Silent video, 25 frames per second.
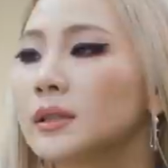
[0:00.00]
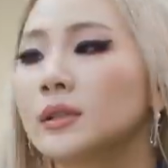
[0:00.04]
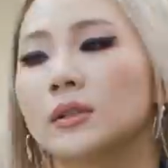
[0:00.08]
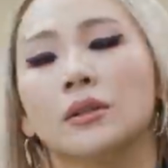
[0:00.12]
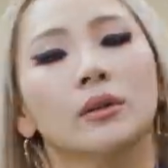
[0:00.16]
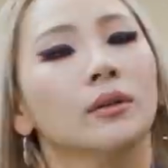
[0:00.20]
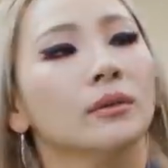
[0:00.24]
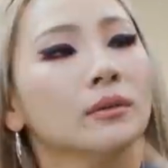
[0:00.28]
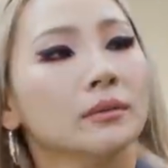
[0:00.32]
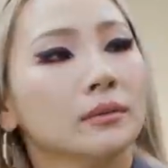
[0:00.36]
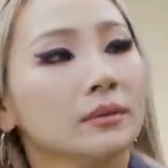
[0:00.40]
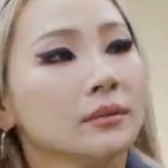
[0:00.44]
you
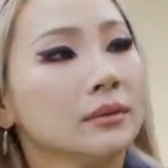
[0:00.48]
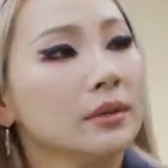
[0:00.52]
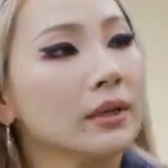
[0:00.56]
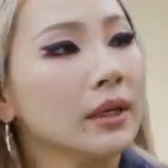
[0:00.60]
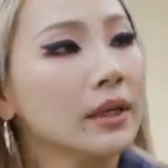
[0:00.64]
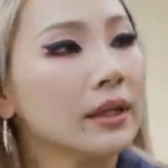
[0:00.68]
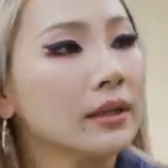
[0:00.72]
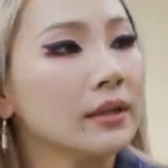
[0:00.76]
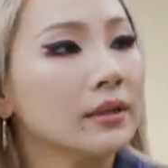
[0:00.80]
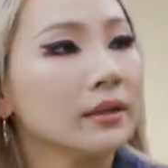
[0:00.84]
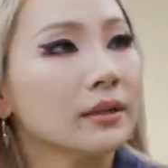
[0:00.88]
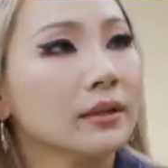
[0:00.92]
know,
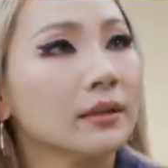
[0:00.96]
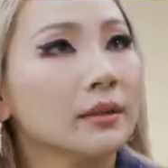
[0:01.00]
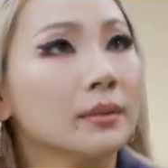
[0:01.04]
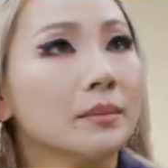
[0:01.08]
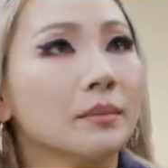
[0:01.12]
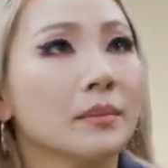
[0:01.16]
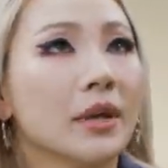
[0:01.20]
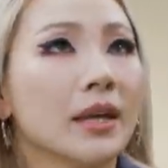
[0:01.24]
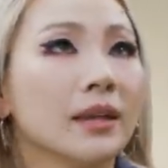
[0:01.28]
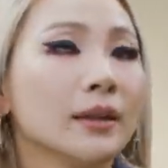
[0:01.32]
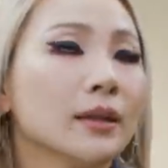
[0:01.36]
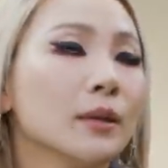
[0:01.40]
like
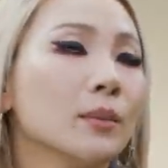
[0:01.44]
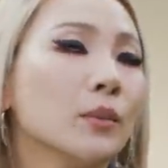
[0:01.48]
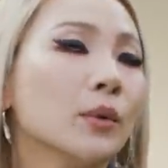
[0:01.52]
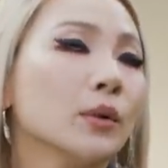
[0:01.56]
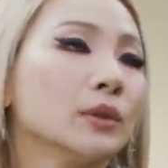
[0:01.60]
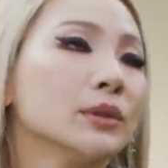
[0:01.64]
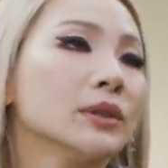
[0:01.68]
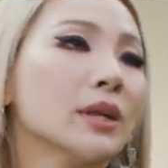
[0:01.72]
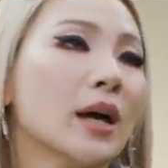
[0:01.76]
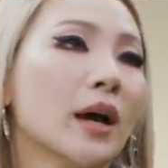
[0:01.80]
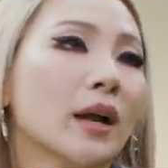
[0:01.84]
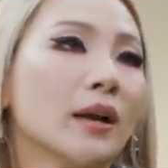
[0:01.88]
make the
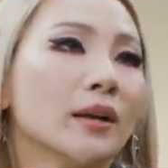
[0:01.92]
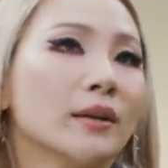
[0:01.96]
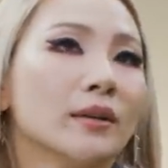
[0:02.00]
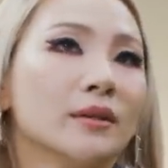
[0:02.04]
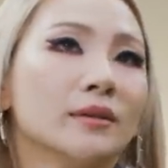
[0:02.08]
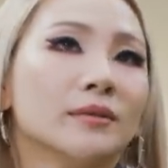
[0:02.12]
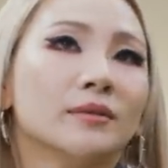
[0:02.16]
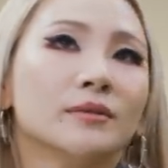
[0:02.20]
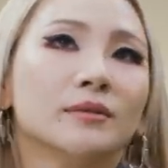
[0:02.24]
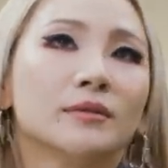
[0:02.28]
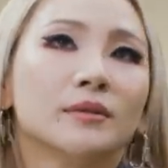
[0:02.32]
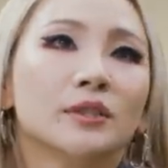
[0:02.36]
most out
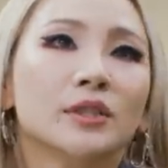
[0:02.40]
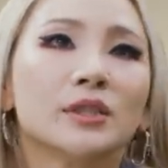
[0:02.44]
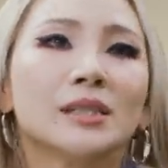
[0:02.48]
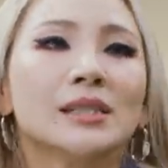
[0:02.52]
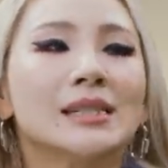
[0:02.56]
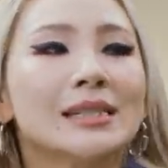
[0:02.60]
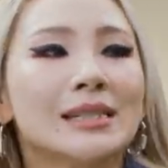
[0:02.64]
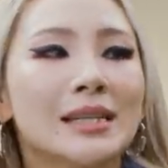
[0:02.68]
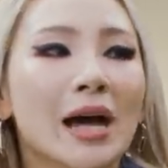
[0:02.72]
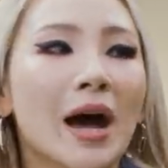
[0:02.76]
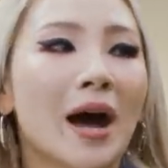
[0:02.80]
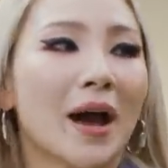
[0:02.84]
of
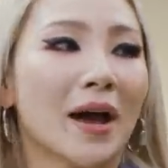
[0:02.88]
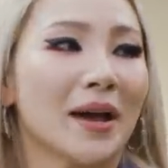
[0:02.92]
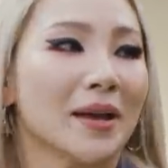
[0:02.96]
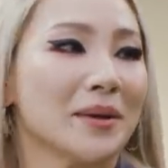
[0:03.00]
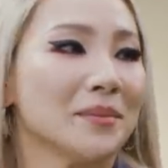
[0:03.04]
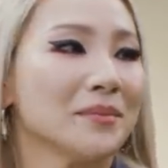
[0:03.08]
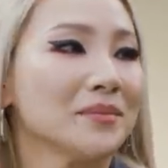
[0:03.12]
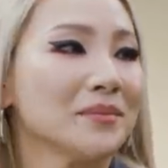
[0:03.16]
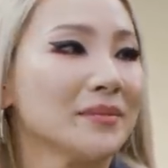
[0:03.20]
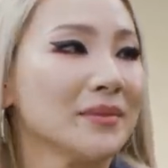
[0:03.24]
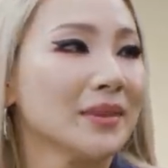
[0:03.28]
just time.